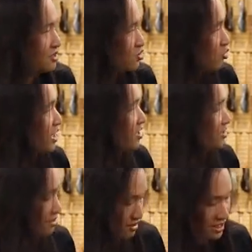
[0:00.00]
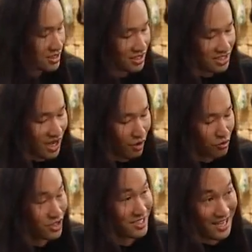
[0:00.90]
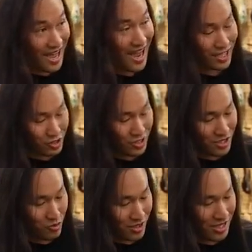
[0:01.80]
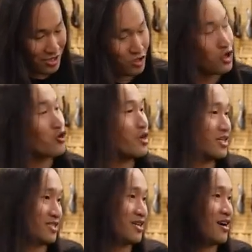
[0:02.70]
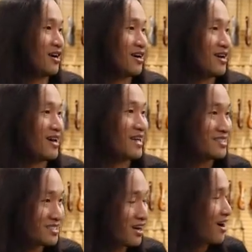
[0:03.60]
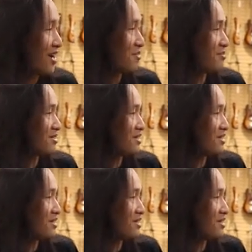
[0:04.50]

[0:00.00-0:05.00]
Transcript: donated this guitar, which is actually his touring guitar at the time.